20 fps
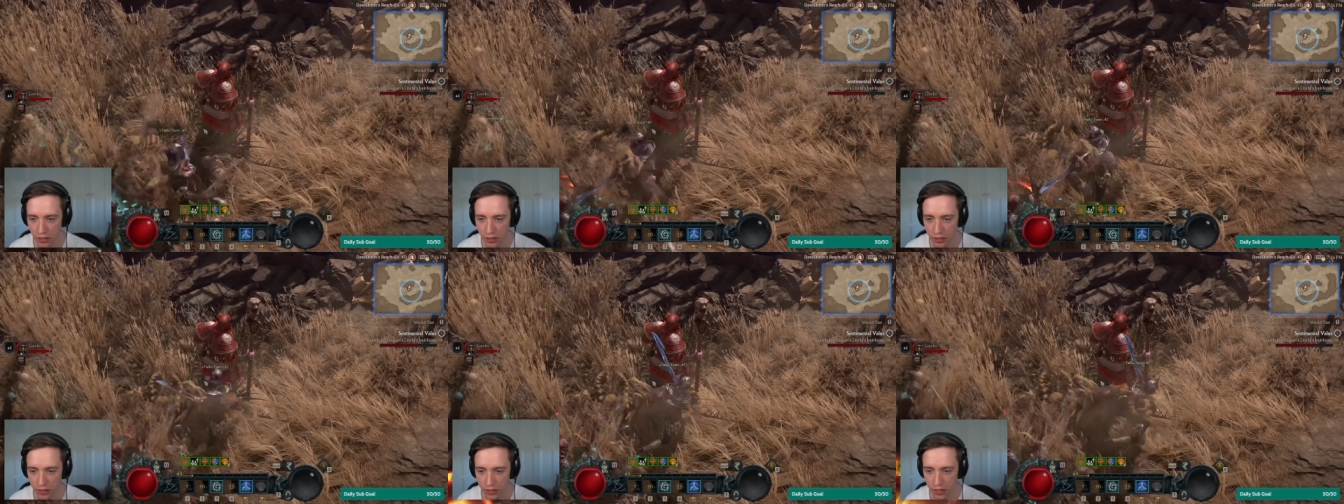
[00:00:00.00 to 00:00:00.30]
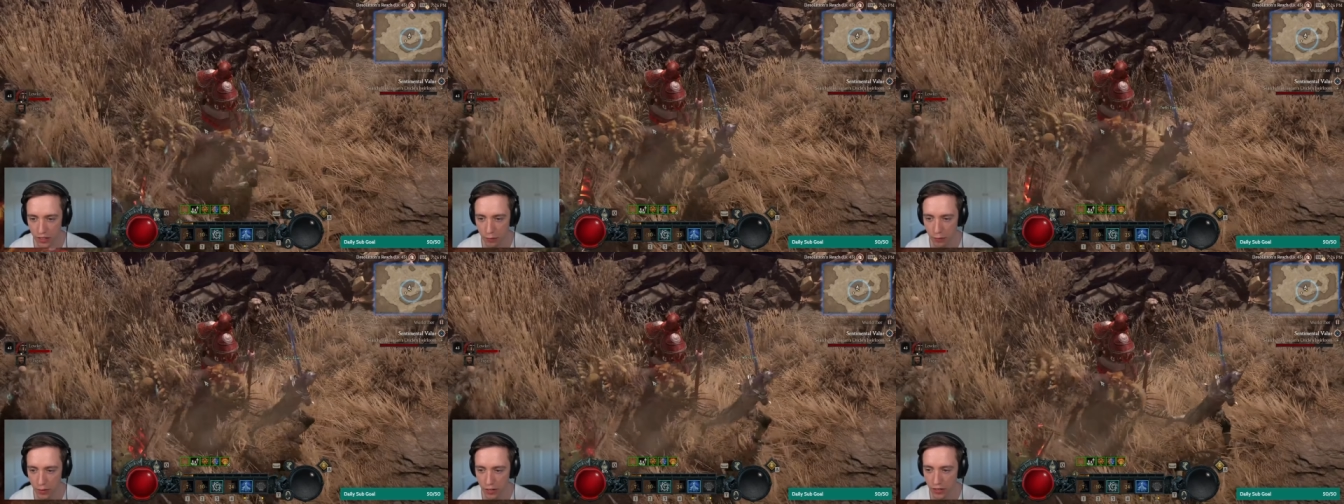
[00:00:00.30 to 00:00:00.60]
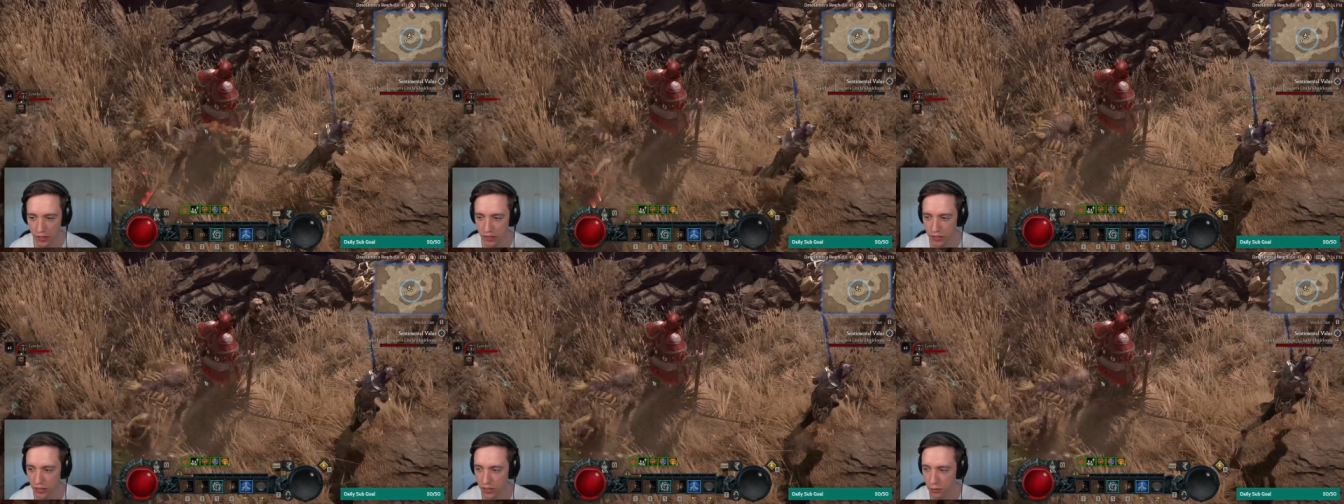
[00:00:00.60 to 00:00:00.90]
Does anybody
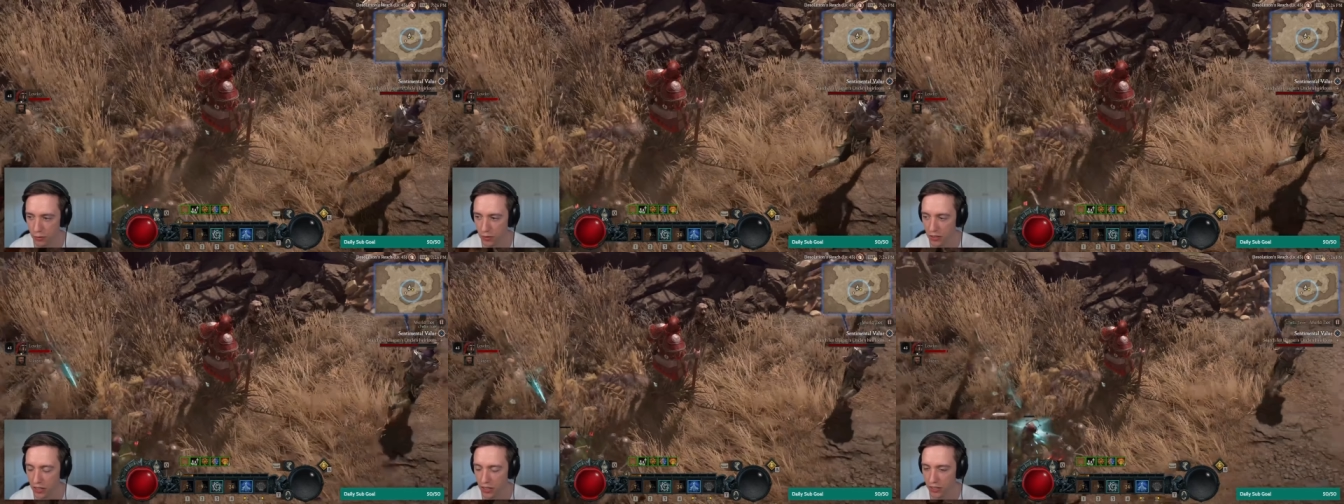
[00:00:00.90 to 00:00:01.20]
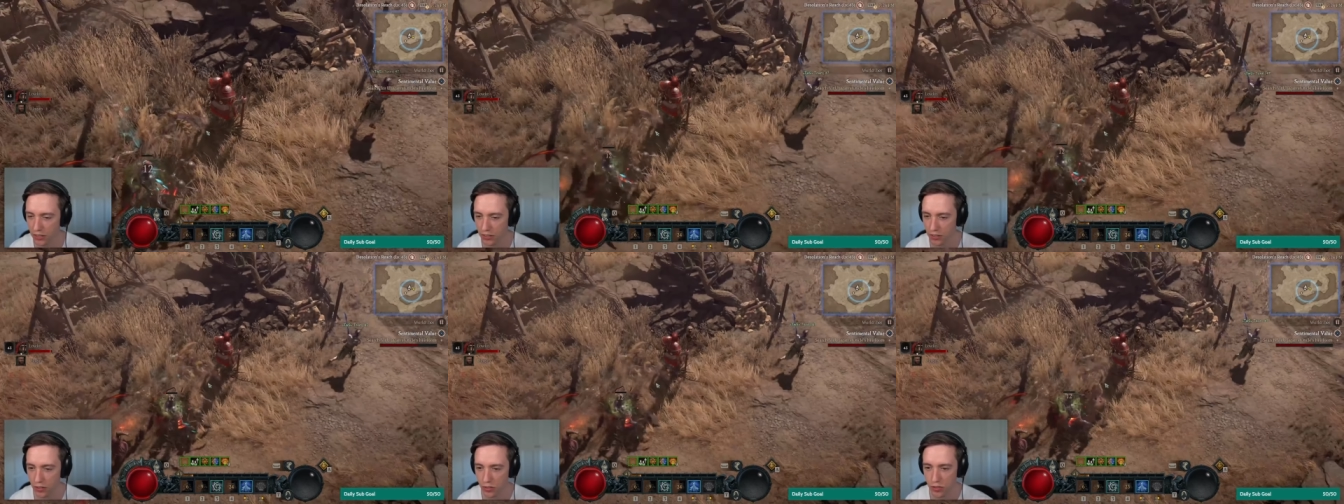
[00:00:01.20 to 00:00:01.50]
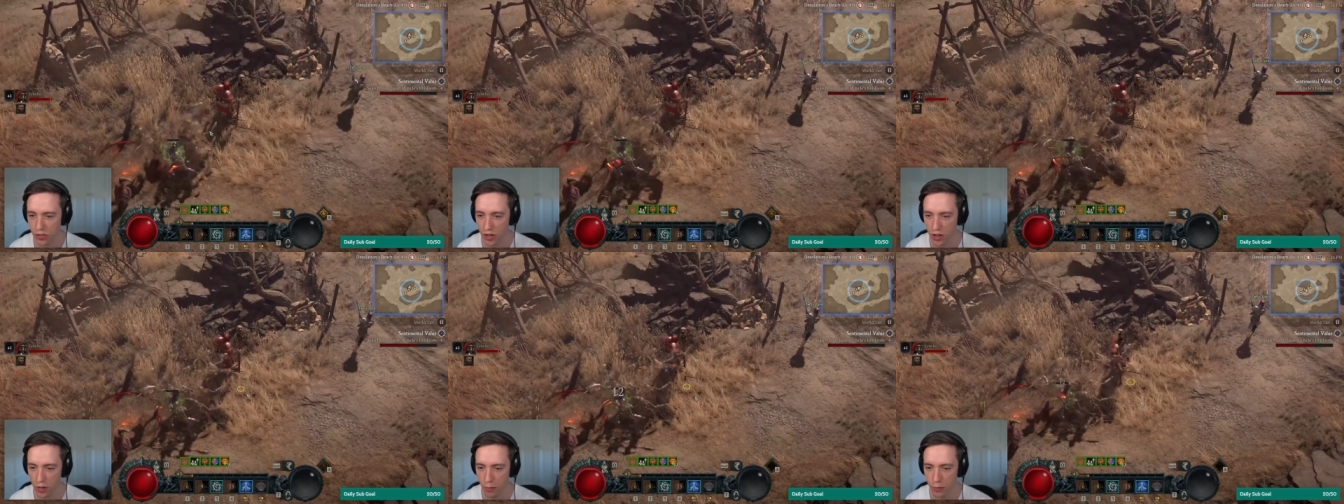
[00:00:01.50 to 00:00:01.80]
understand what that is?
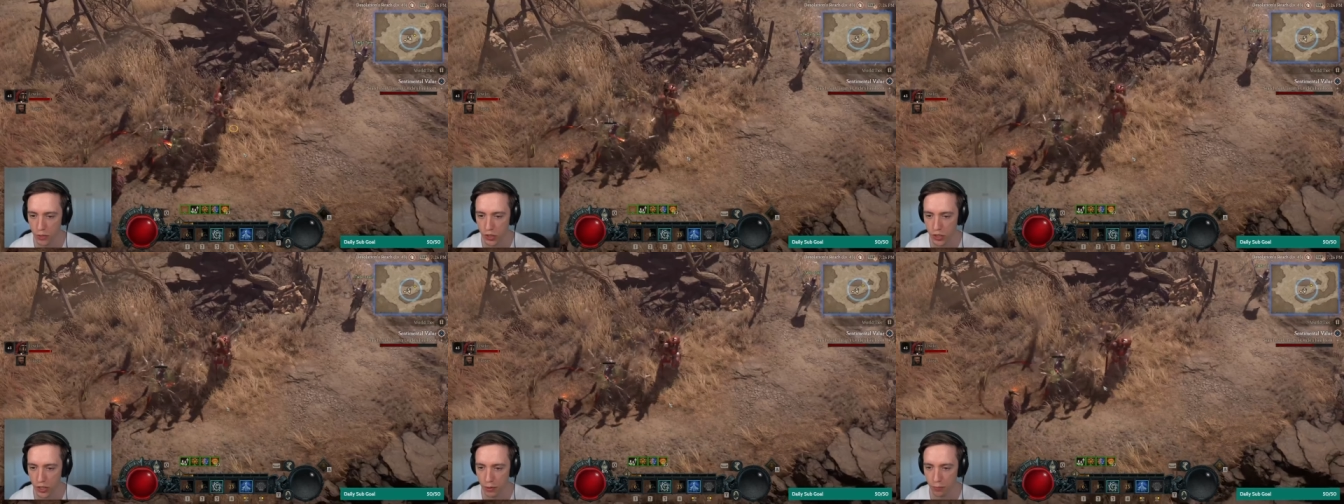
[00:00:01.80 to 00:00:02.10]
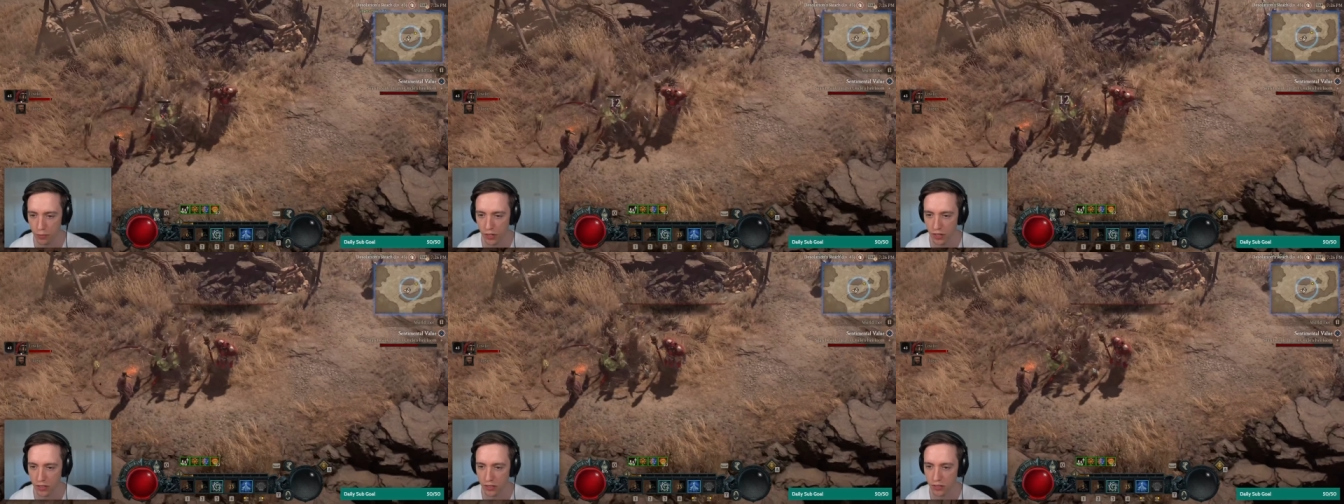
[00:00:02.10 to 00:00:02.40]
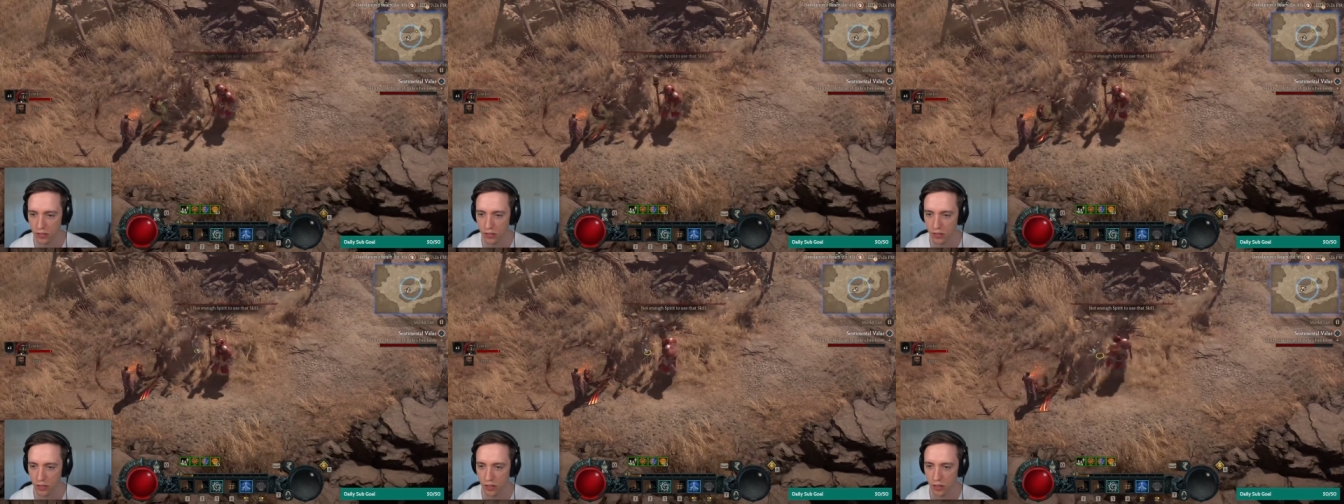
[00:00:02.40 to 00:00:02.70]
Those diamond-shaped things?